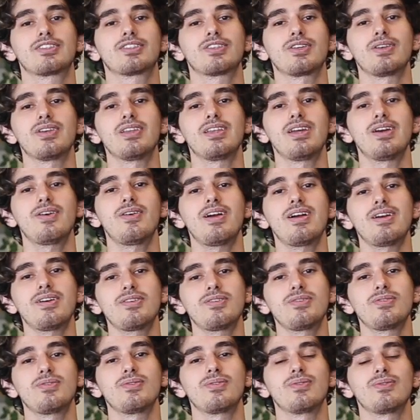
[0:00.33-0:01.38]
So you know
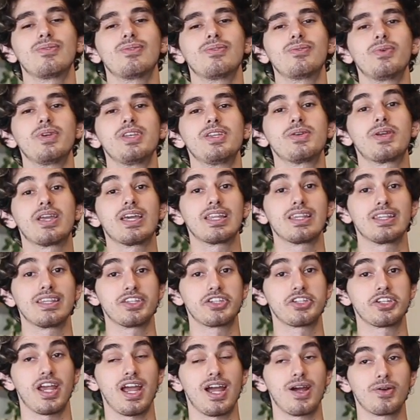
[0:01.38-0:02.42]
how when you get in
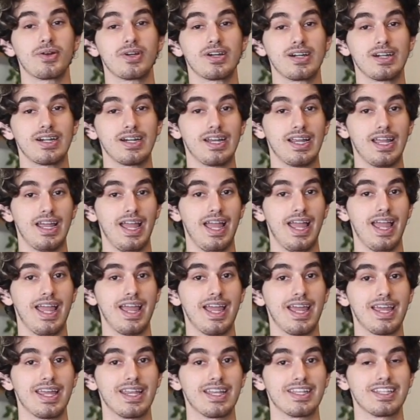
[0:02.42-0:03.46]
the shower
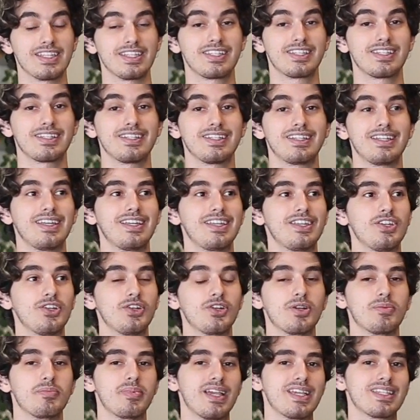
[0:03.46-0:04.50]
and
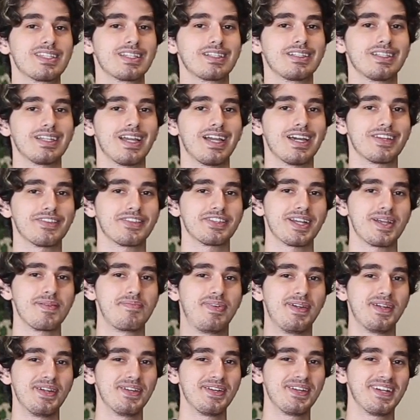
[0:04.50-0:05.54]
you're basically out of
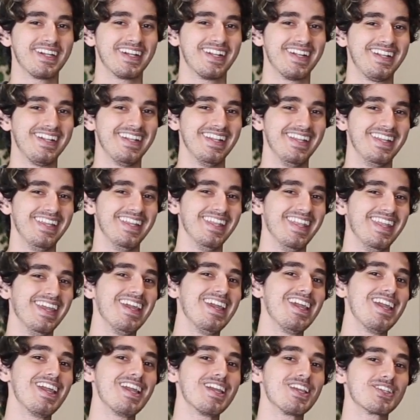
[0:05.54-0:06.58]
shampoo?
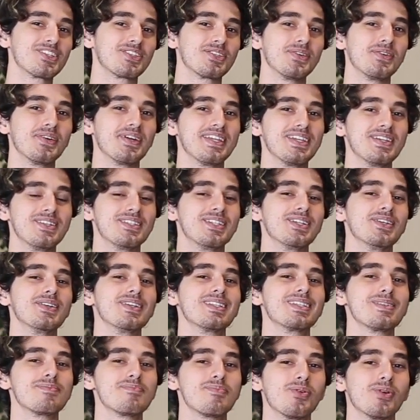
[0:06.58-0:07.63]
So what you do
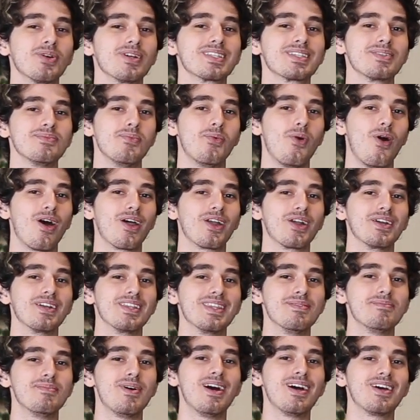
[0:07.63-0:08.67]
is you pour some water
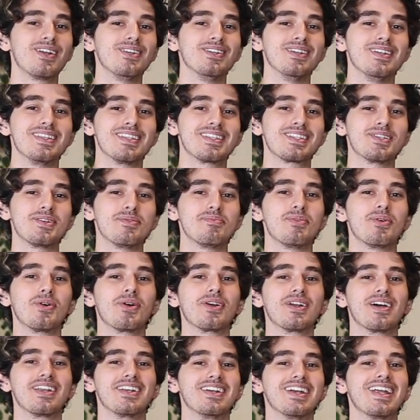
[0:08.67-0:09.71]
in the bottle and still
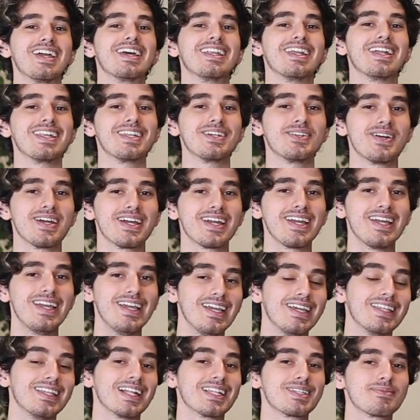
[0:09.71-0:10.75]
pour it on your head anyway.
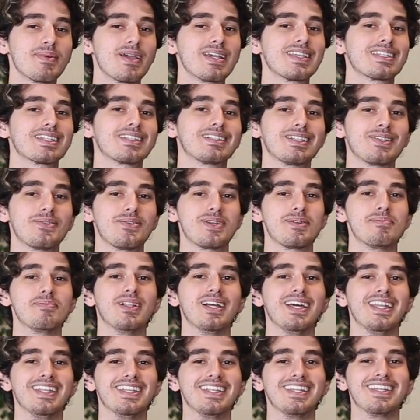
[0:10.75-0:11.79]
That's basically what a
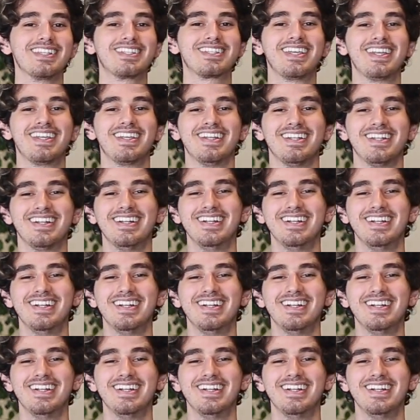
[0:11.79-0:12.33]
blend is.